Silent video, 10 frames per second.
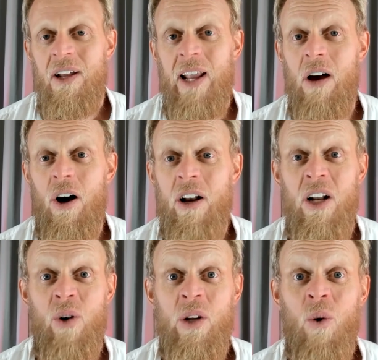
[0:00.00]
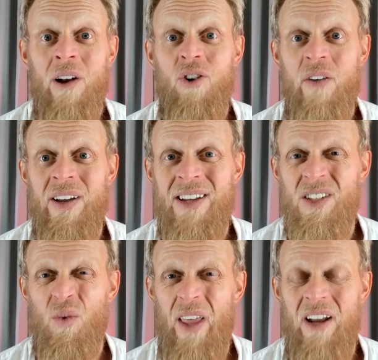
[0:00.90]
Now, I don't know anyone driving a
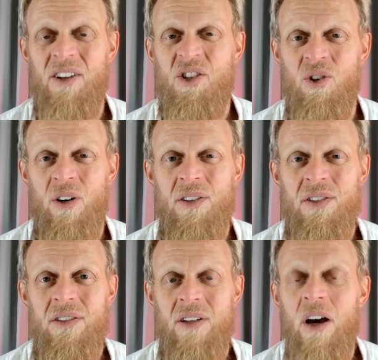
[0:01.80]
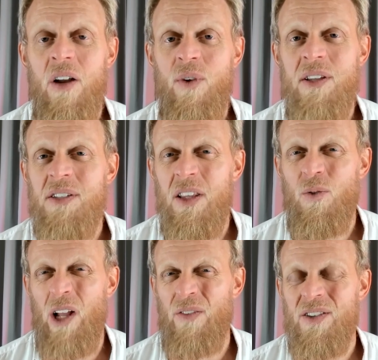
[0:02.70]
Tesla without insurance, so I don't really see the
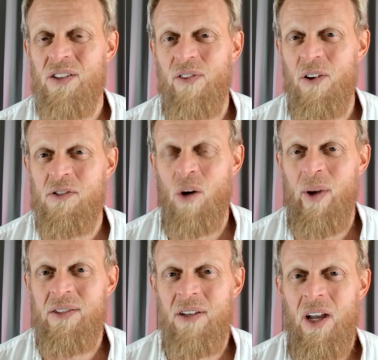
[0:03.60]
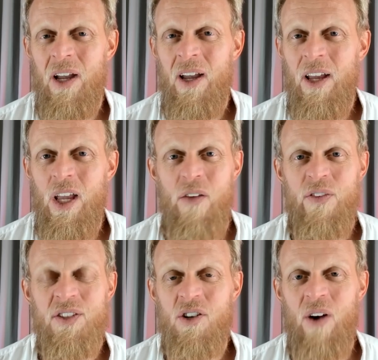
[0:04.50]
relevance of those comments. If
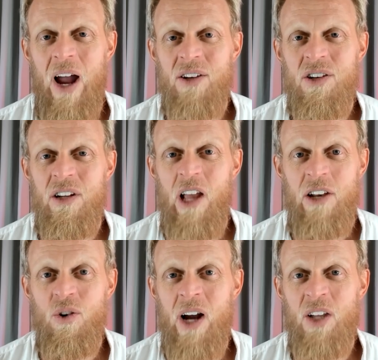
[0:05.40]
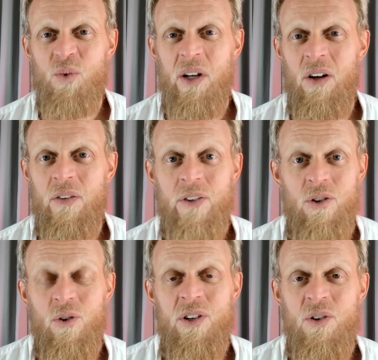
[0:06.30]
there's a crash and your car's written off,
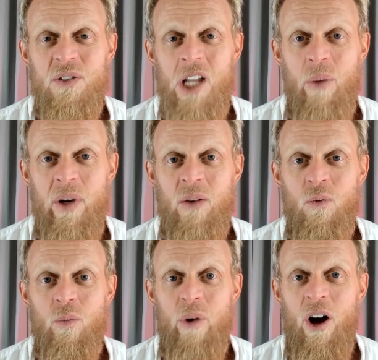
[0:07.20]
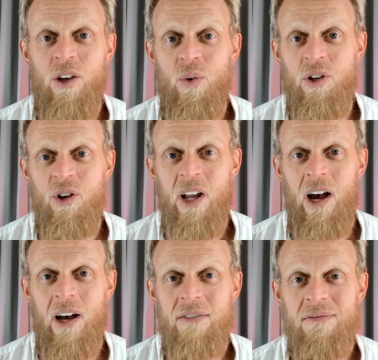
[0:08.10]
your insurance company will buy you a new
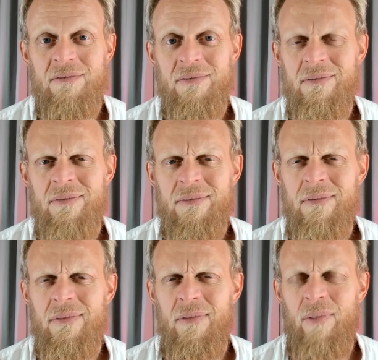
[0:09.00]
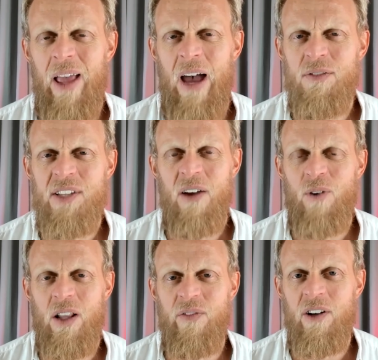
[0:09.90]
car. How is that
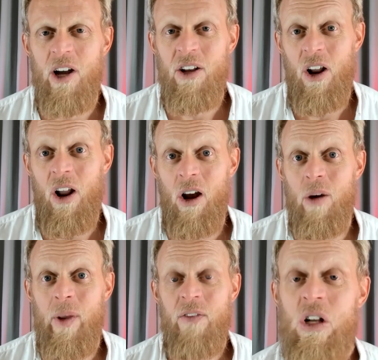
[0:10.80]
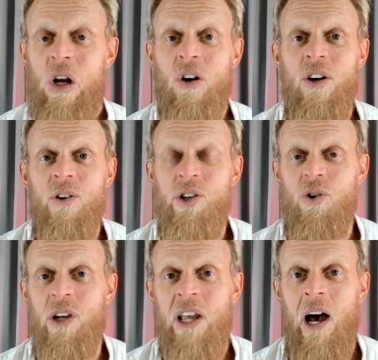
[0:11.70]
relevant? I don't know. I mean, not going to insure
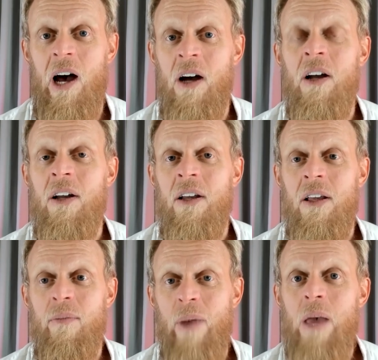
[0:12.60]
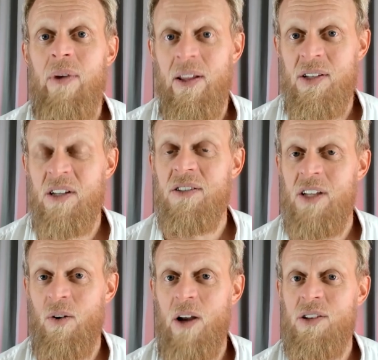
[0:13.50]
your car, maybe that's a
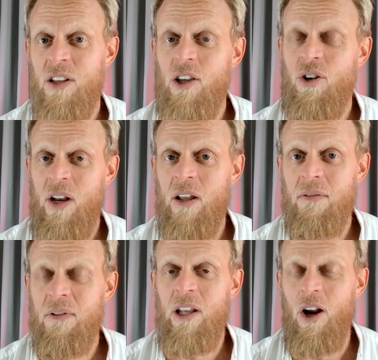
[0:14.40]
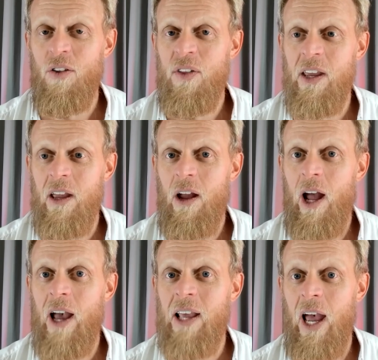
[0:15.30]
consideration that you need to, you know, think,
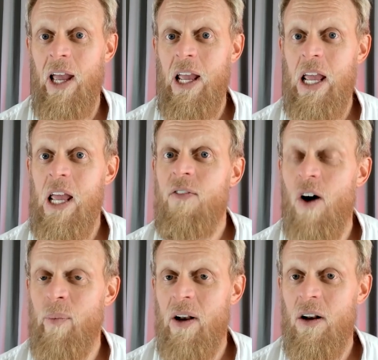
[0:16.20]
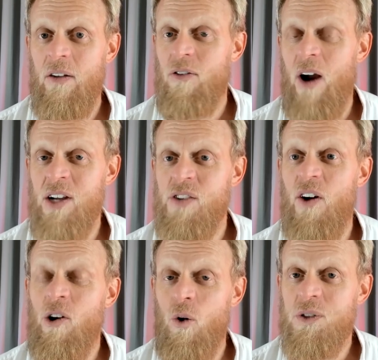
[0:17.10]
okay, if I'm in a crash, if I
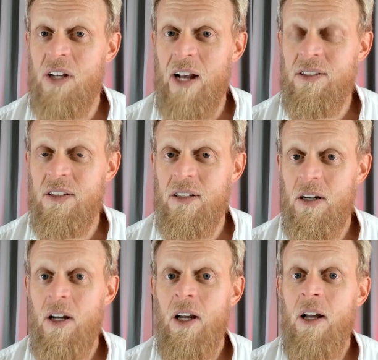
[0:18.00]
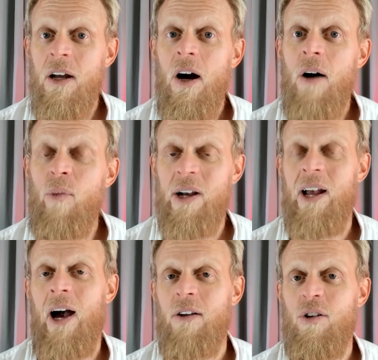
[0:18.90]
cause an accident, my
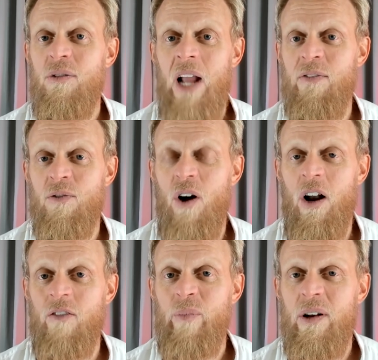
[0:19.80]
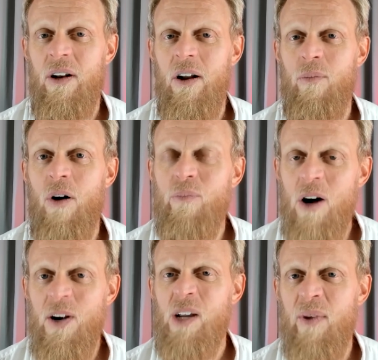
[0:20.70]
car could have a write off. But my
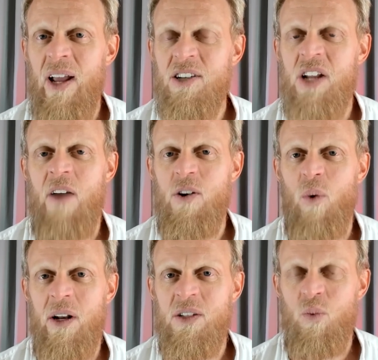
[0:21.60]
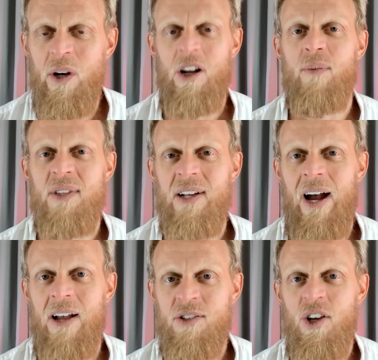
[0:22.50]
recommendation to everyone is when it comes to
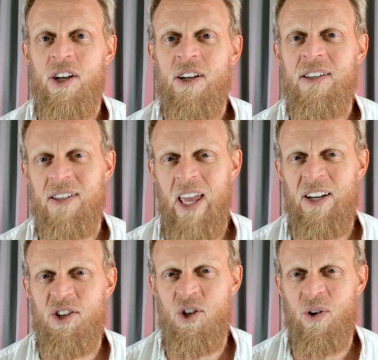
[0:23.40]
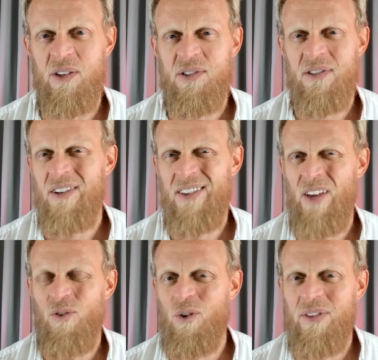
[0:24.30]
cars, get insurance.
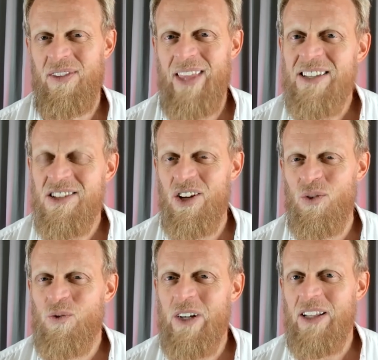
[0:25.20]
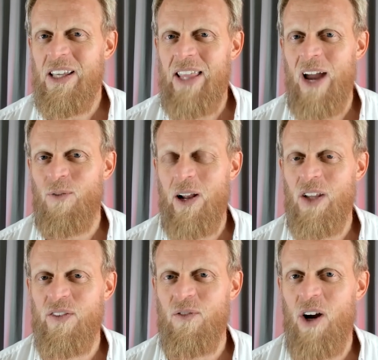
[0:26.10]
Therefore, that's not really that
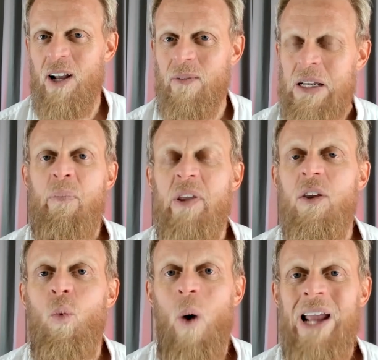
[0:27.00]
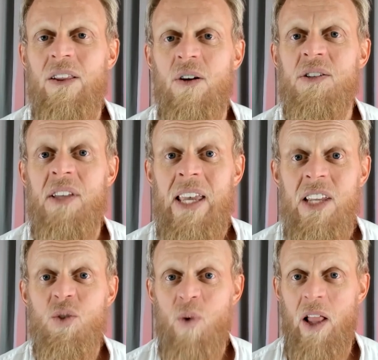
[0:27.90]
relevant, right? But the weight loss
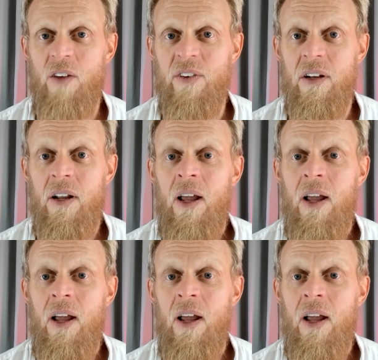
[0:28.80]
is relevant.